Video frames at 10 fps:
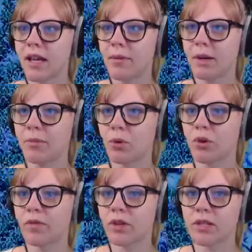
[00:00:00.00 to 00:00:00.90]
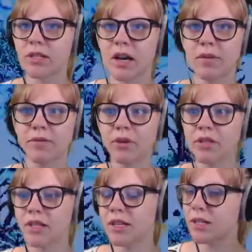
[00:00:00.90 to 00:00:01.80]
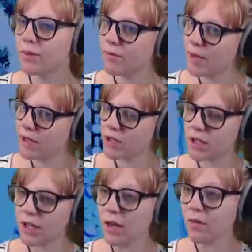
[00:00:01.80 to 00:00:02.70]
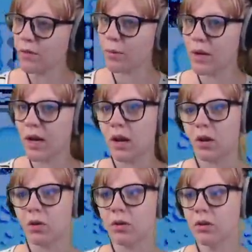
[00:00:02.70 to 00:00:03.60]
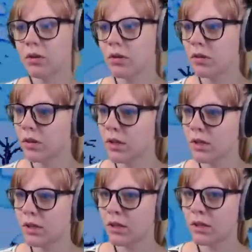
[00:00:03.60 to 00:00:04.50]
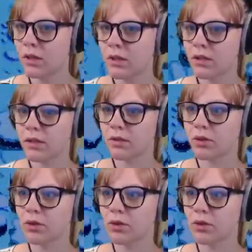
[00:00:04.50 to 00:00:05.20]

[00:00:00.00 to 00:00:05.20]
see how many more of those star fruit seeds we've managed to get from our little